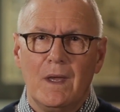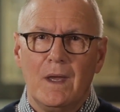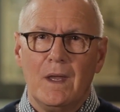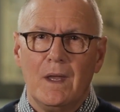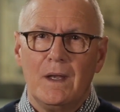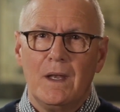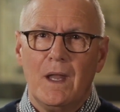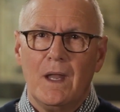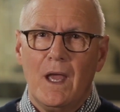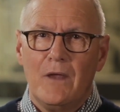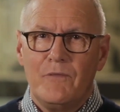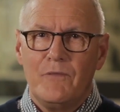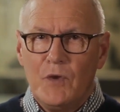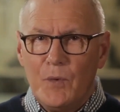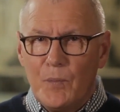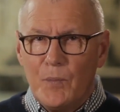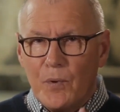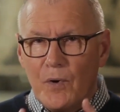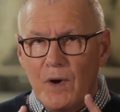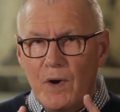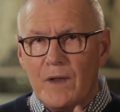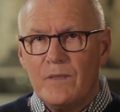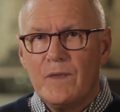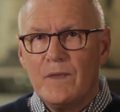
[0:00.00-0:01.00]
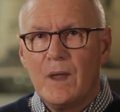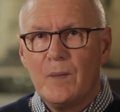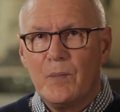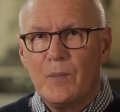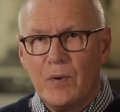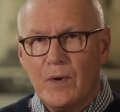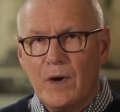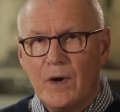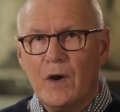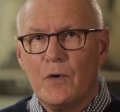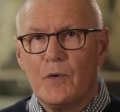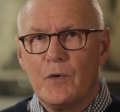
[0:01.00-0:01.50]
Now, if you prayed that
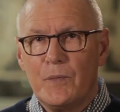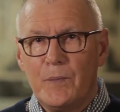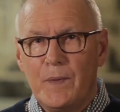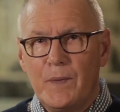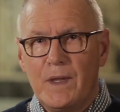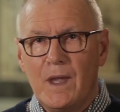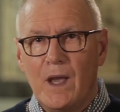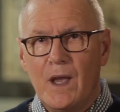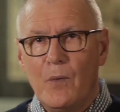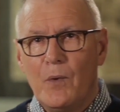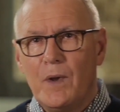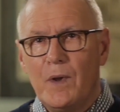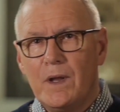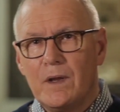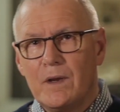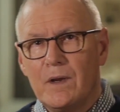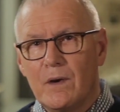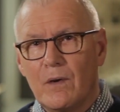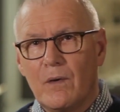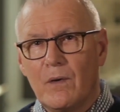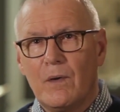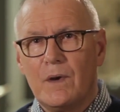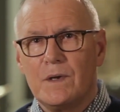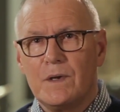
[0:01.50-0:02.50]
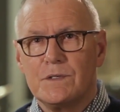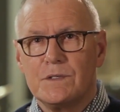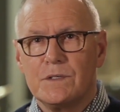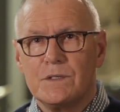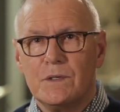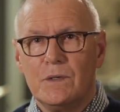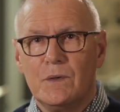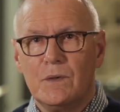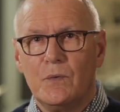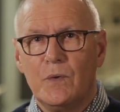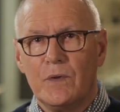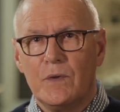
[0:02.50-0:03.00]
prayer with me, I want to encourage
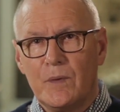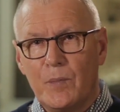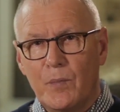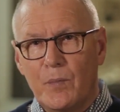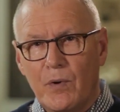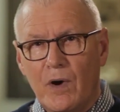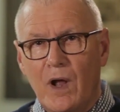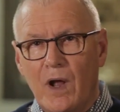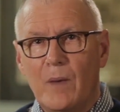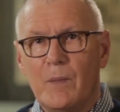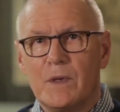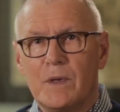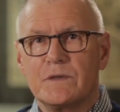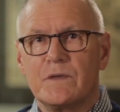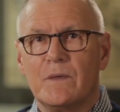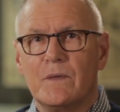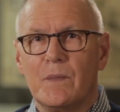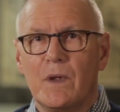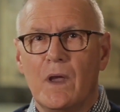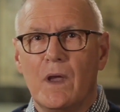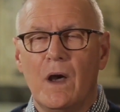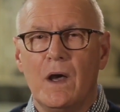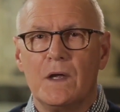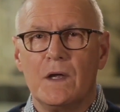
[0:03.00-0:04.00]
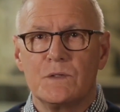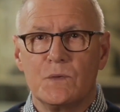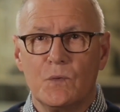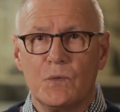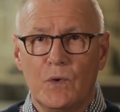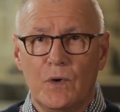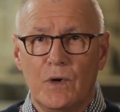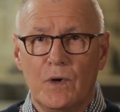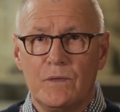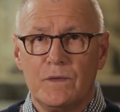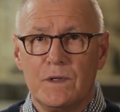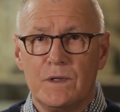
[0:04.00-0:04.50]
you with a promise from God's
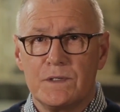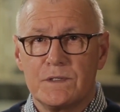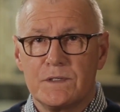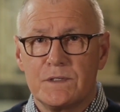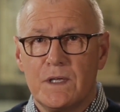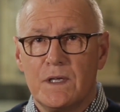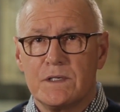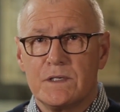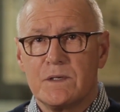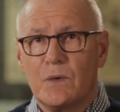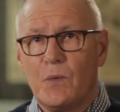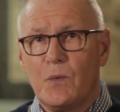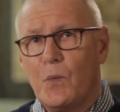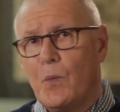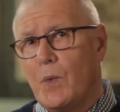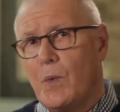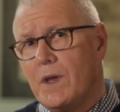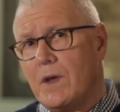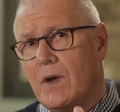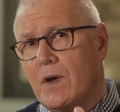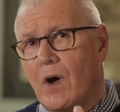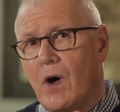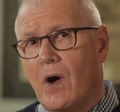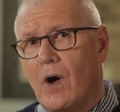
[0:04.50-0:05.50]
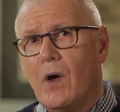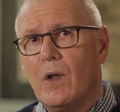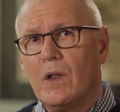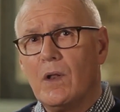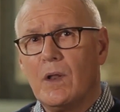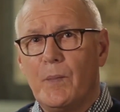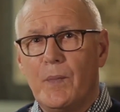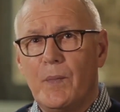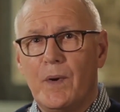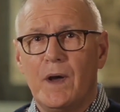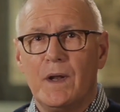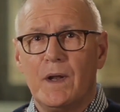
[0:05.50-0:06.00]
Word that says that when we call
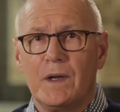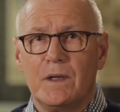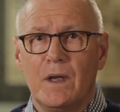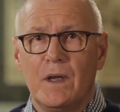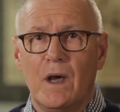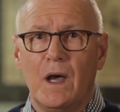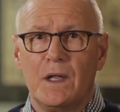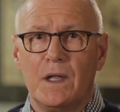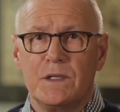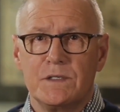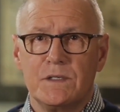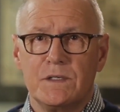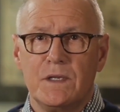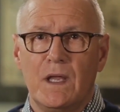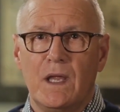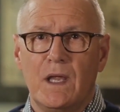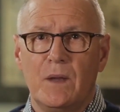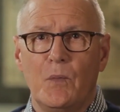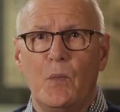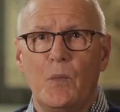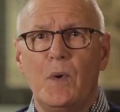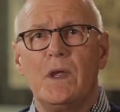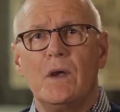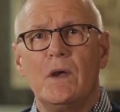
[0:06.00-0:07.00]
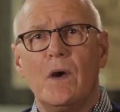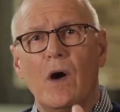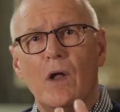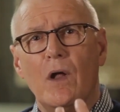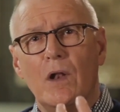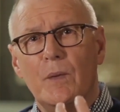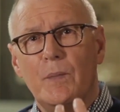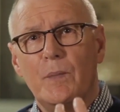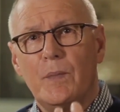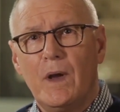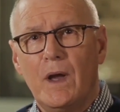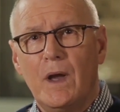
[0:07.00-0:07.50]
upon God's name, we call
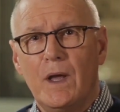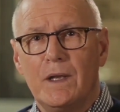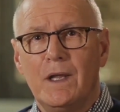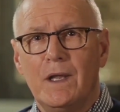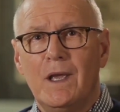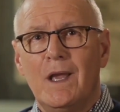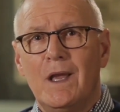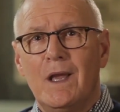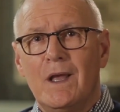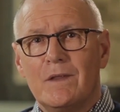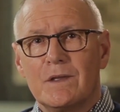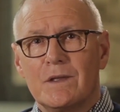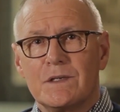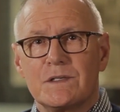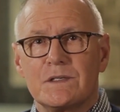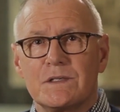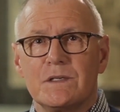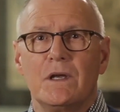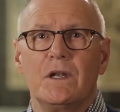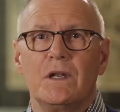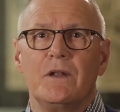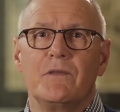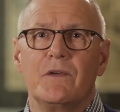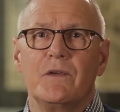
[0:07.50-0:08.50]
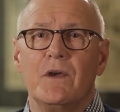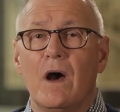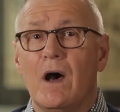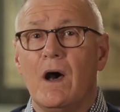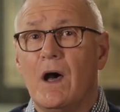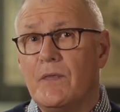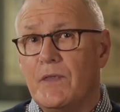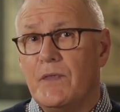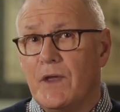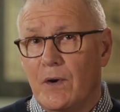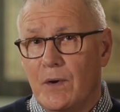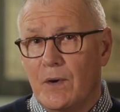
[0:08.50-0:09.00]
upon the Son of God,
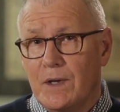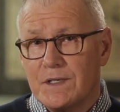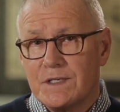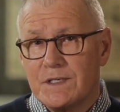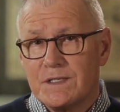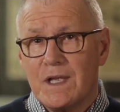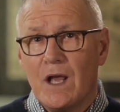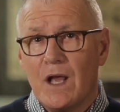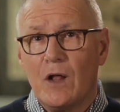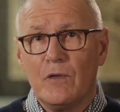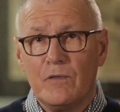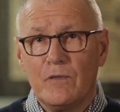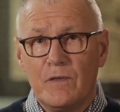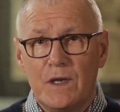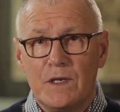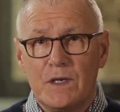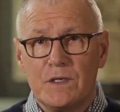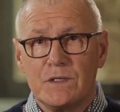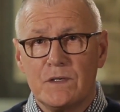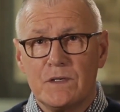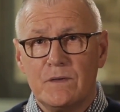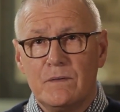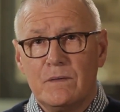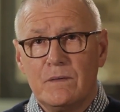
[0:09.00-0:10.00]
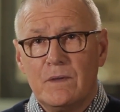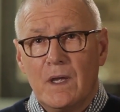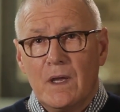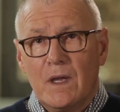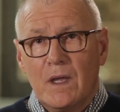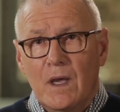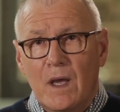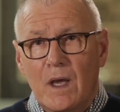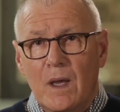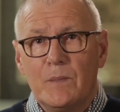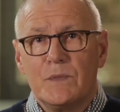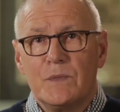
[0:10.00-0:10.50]
there is salvation that
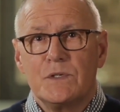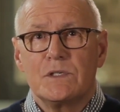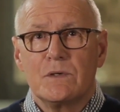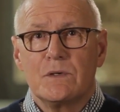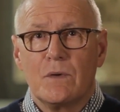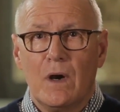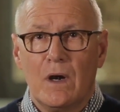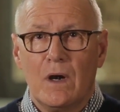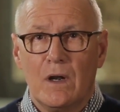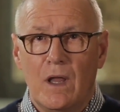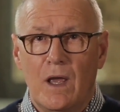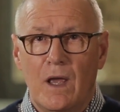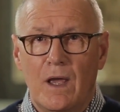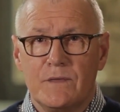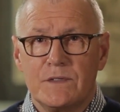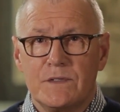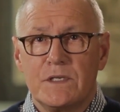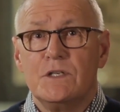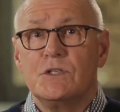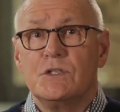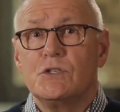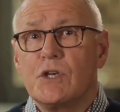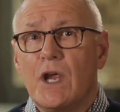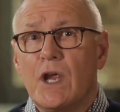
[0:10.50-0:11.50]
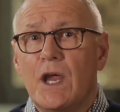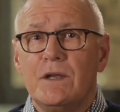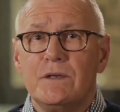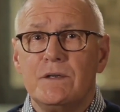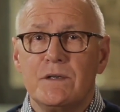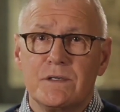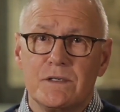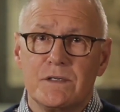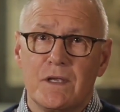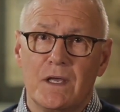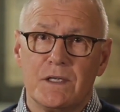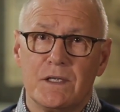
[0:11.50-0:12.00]
comes to our lives. He
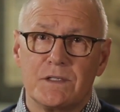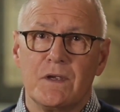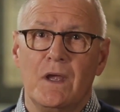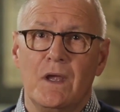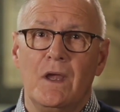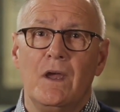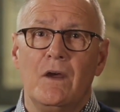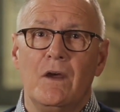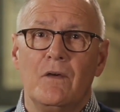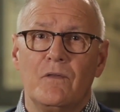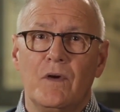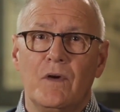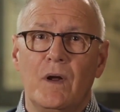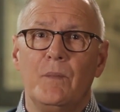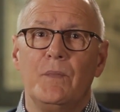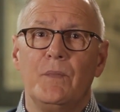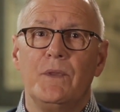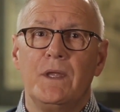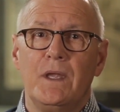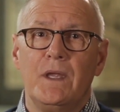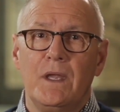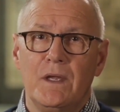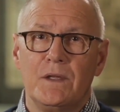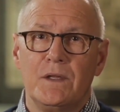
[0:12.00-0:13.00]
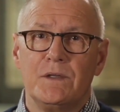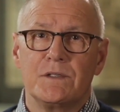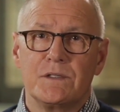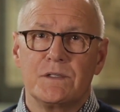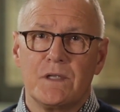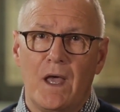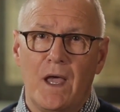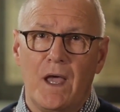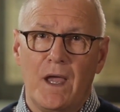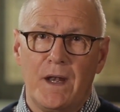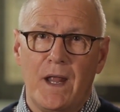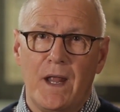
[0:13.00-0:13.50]
changes us from the
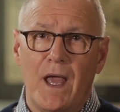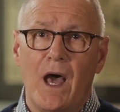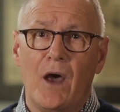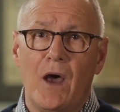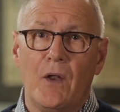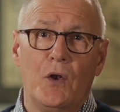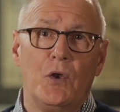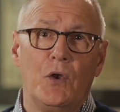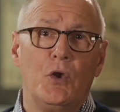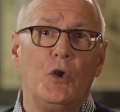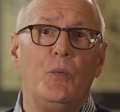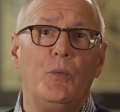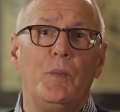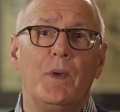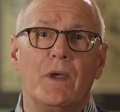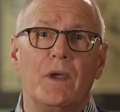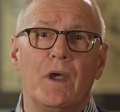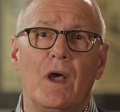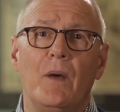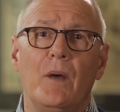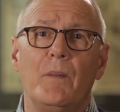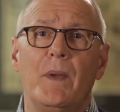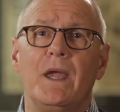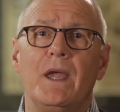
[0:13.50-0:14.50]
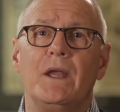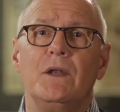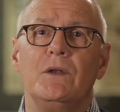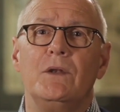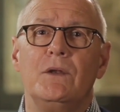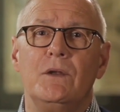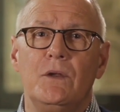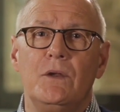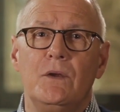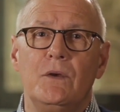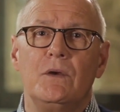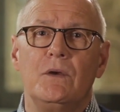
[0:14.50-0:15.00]
inside out, and you become a
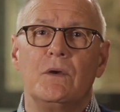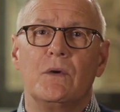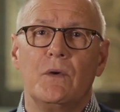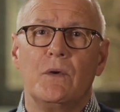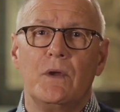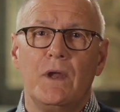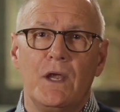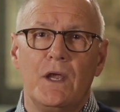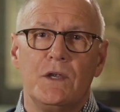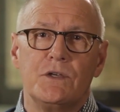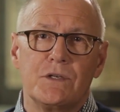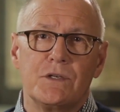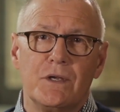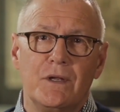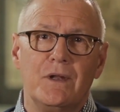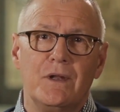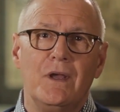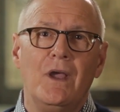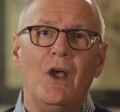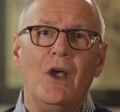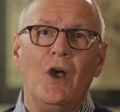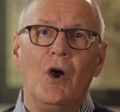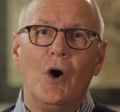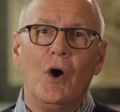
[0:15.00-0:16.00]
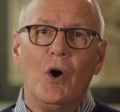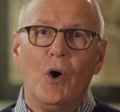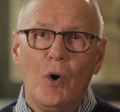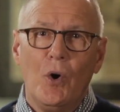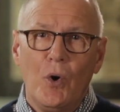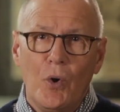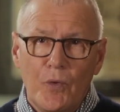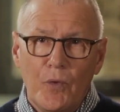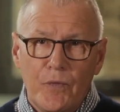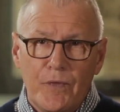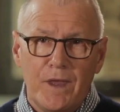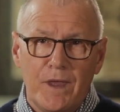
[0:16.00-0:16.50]
new creation.
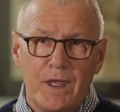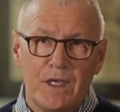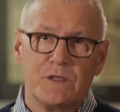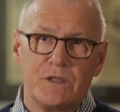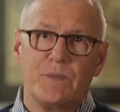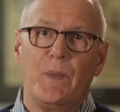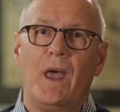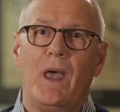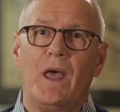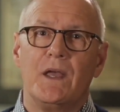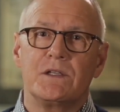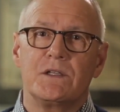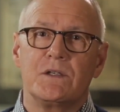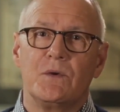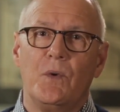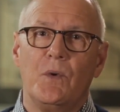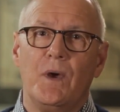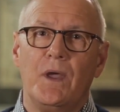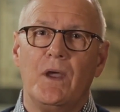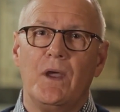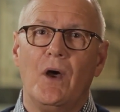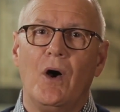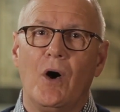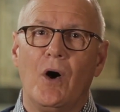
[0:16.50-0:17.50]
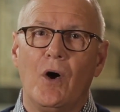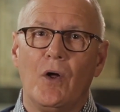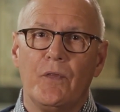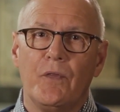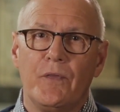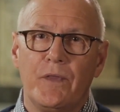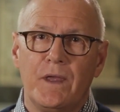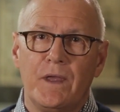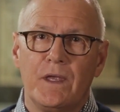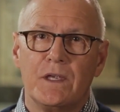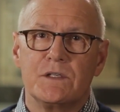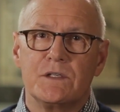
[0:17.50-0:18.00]
All things pass away, all
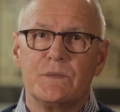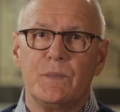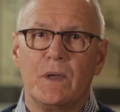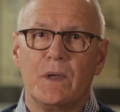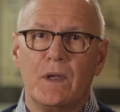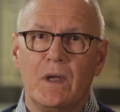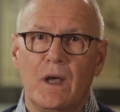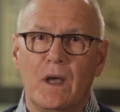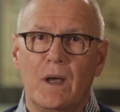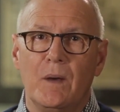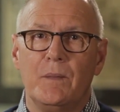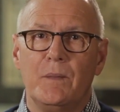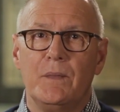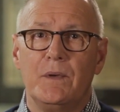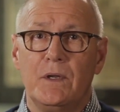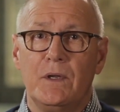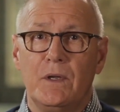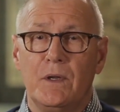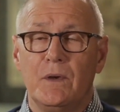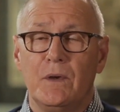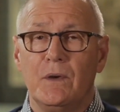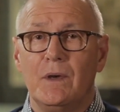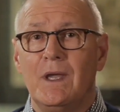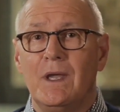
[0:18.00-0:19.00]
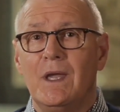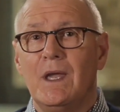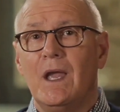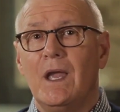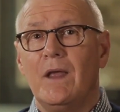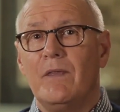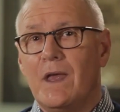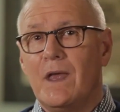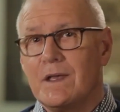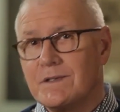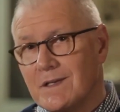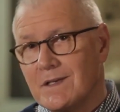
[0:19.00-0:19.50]
things become new. And
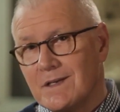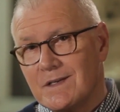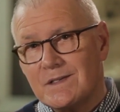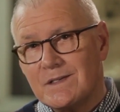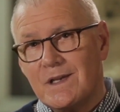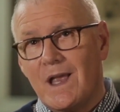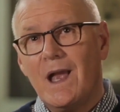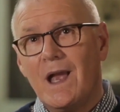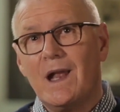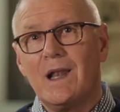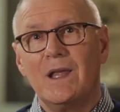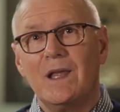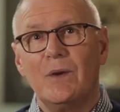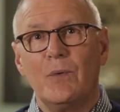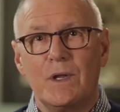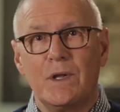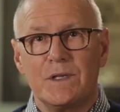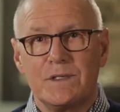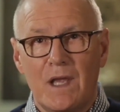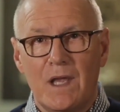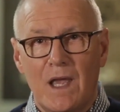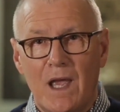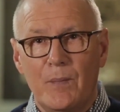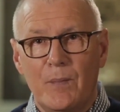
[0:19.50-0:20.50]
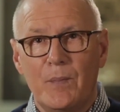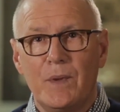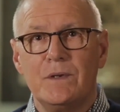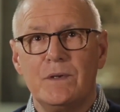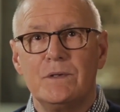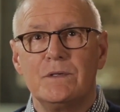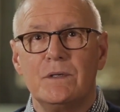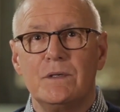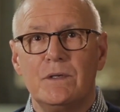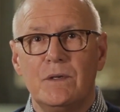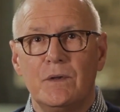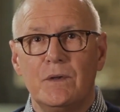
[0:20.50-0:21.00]
that's exactly what has happened
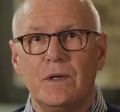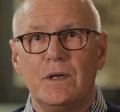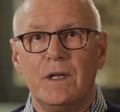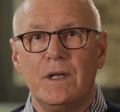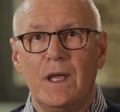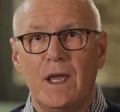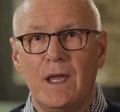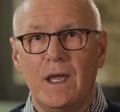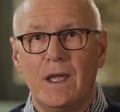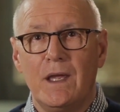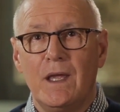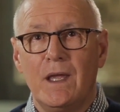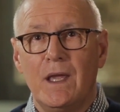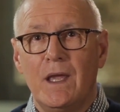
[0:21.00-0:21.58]
to you today.